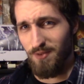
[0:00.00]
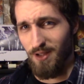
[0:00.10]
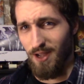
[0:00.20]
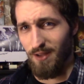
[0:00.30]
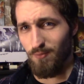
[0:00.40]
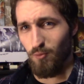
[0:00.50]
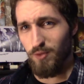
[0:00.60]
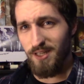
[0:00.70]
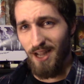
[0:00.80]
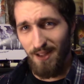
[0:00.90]

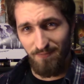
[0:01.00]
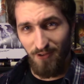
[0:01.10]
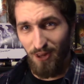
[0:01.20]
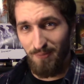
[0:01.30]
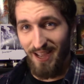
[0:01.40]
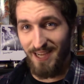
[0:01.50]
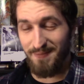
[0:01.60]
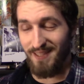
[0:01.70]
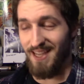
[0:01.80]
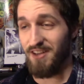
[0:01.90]
Did not follow my
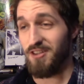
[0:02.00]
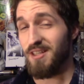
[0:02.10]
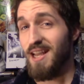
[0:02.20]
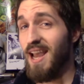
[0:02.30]
expectations,